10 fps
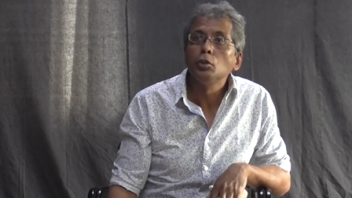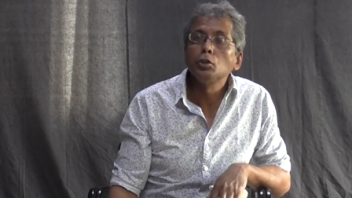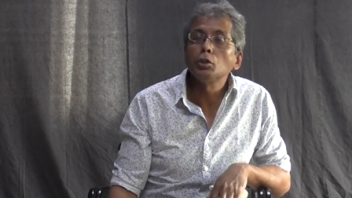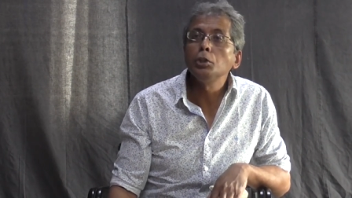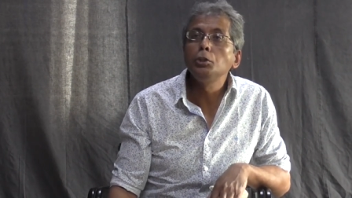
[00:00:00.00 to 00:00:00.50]

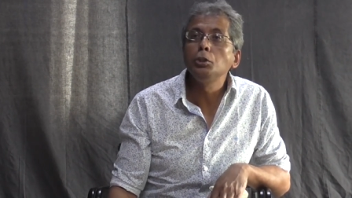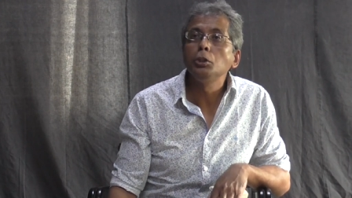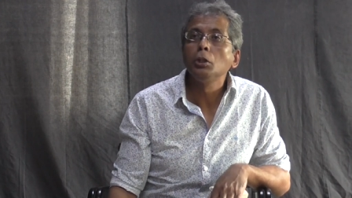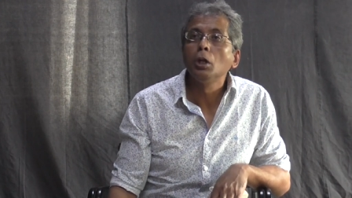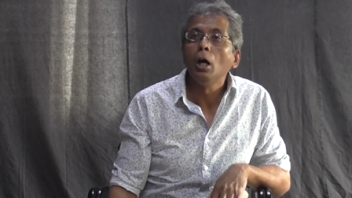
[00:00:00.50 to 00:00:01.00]

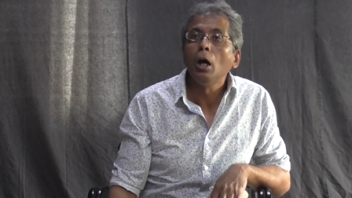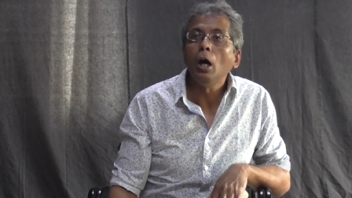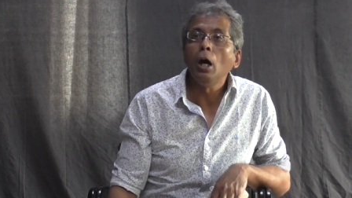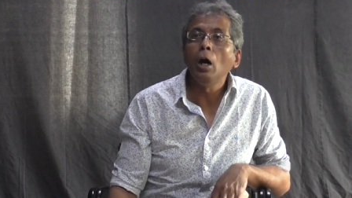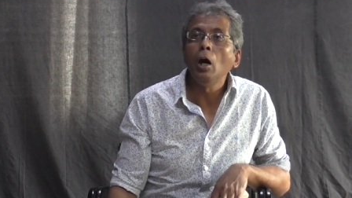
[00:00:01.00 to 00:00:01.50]
such
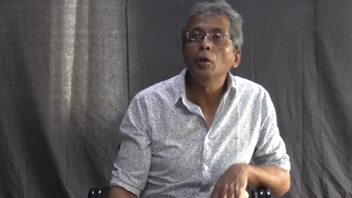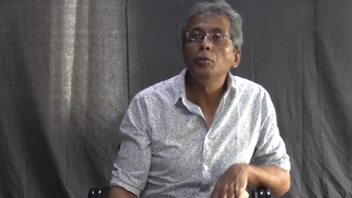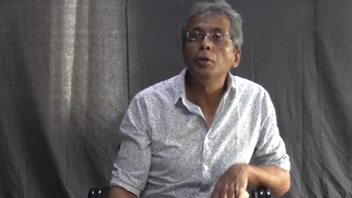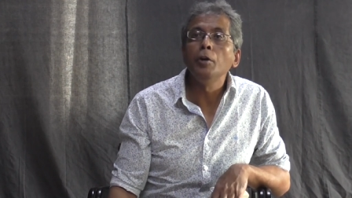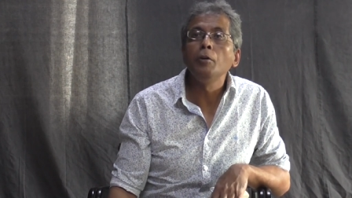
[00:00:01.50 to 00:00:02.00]
a
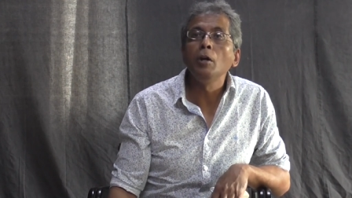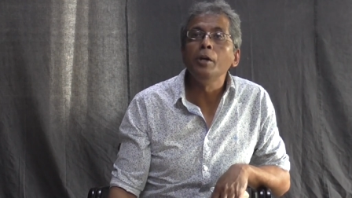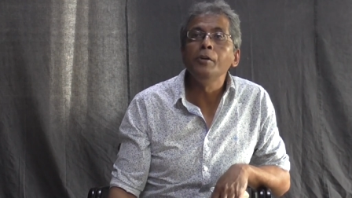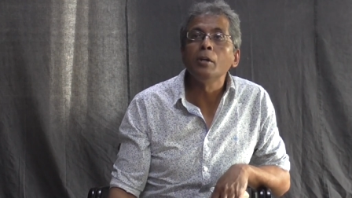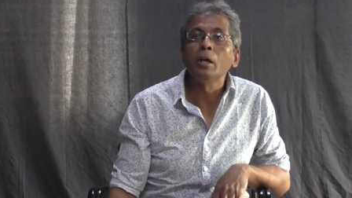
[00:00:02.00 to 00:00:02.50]
general
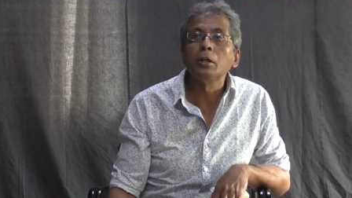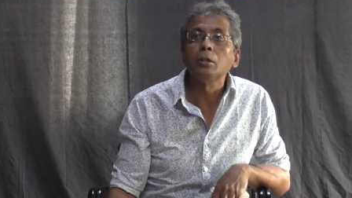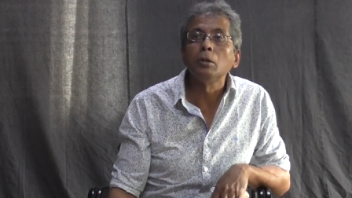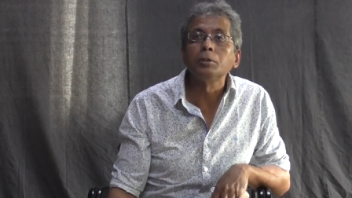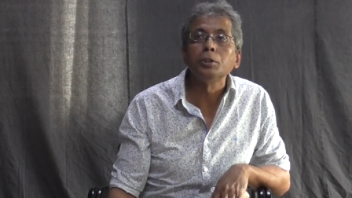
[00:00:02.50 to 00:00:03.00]
intellect
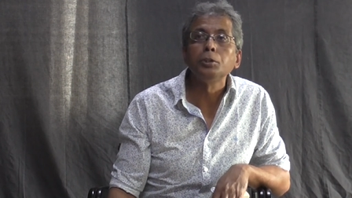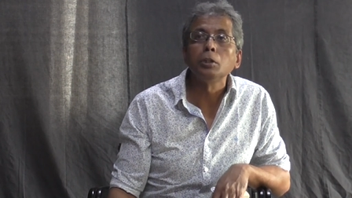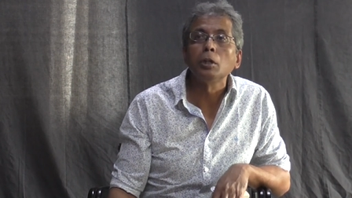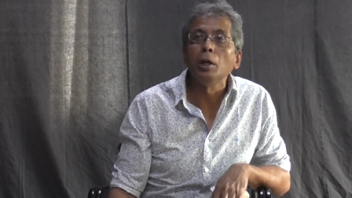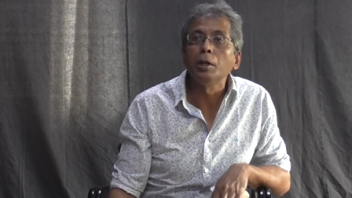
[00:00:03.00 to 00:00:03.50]
or such
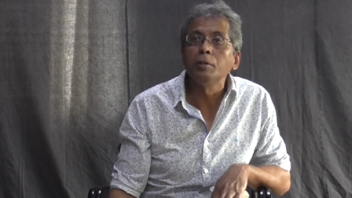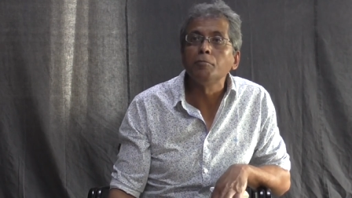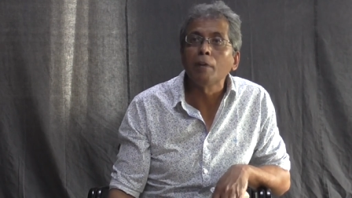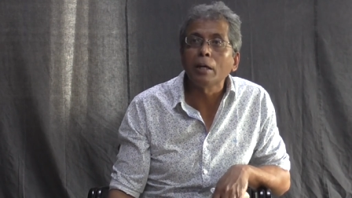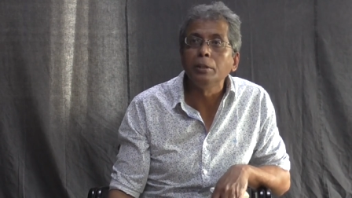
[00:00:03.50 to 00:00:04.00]
a collective
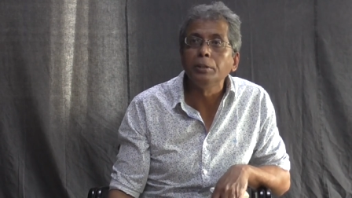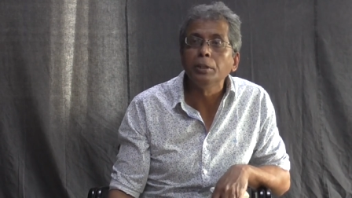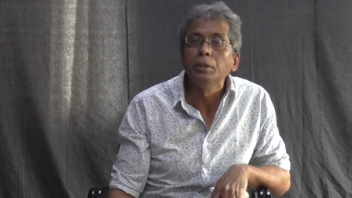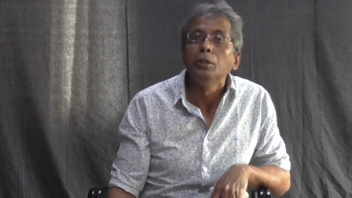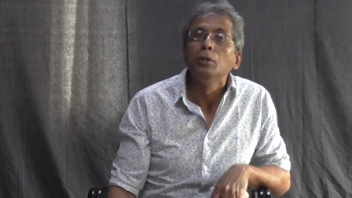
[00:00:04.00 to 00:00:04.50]

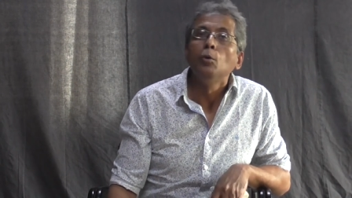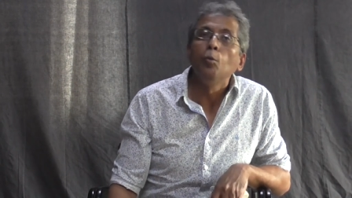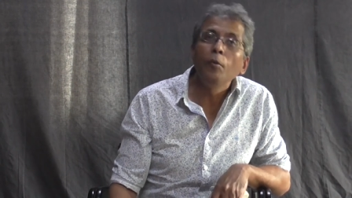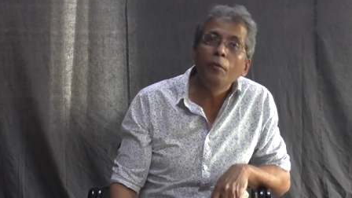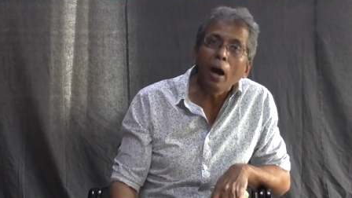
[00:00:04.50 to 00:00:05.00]
faculty
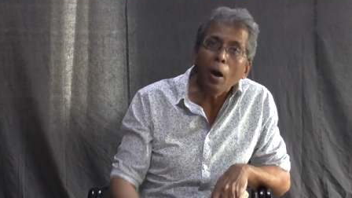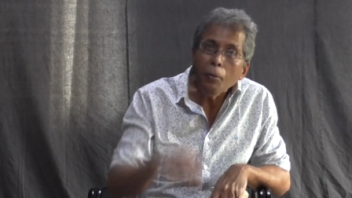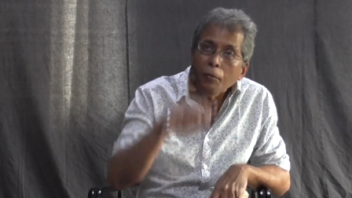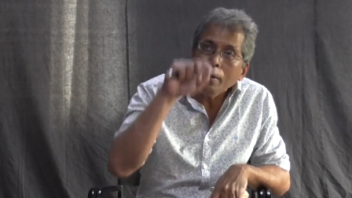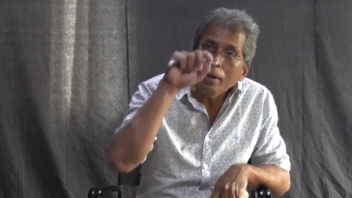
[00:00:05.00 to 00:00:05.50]

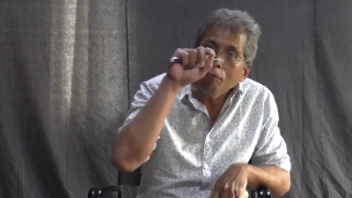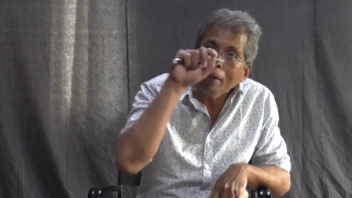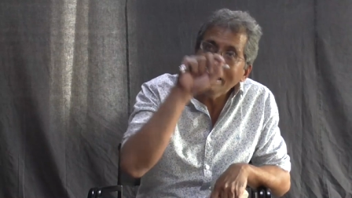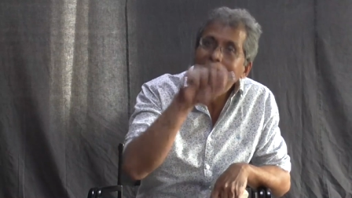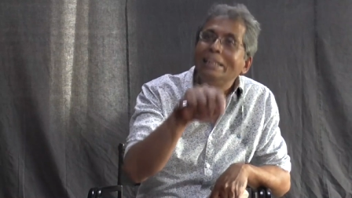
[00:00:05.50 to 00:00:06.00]
without the
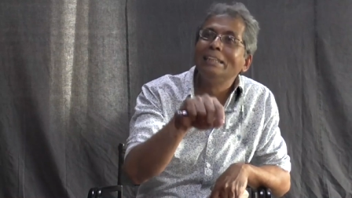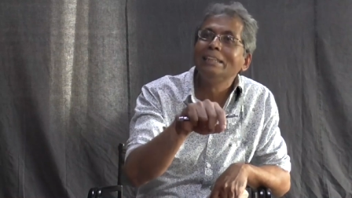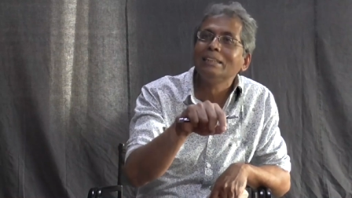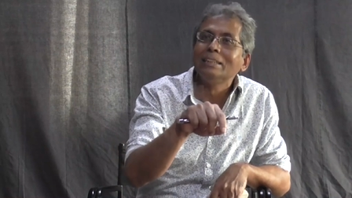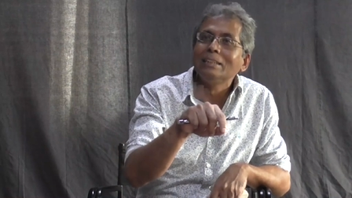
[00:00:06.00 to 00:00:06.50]
event
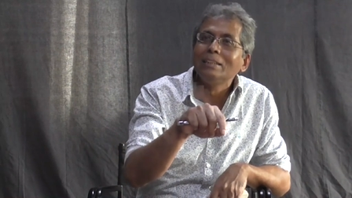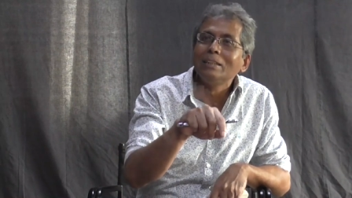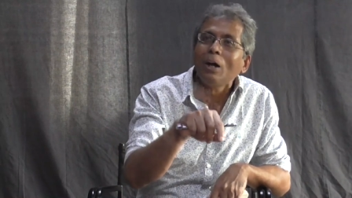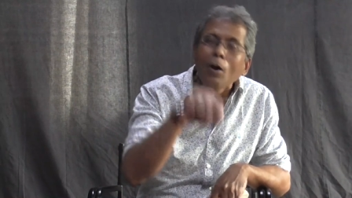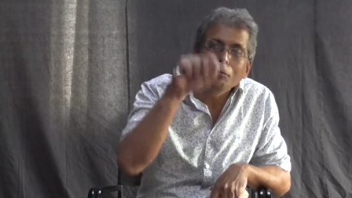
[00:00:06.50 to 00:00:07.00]

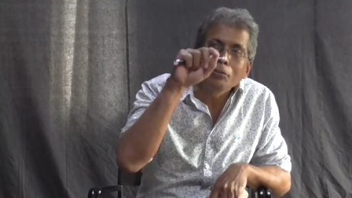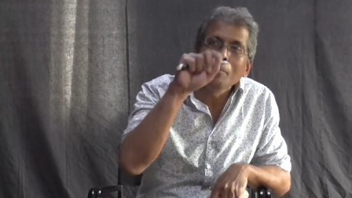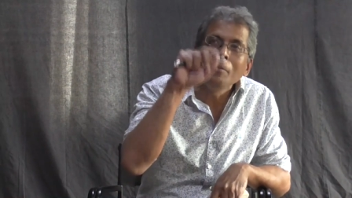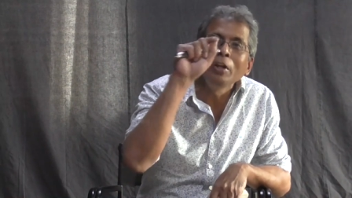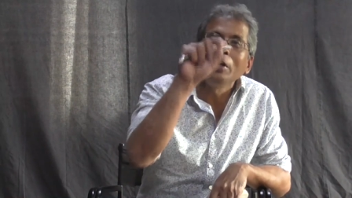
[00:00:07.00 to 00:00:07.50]
of
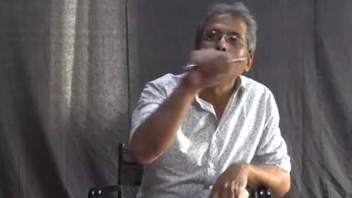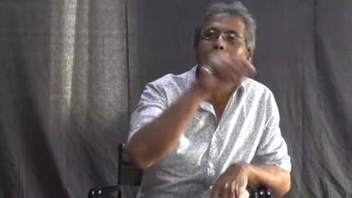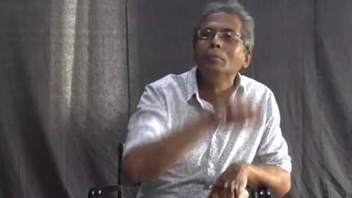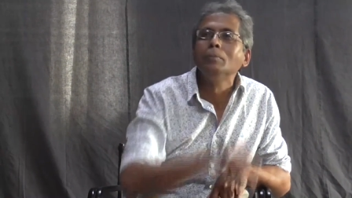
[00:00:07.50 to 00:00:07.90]
something new.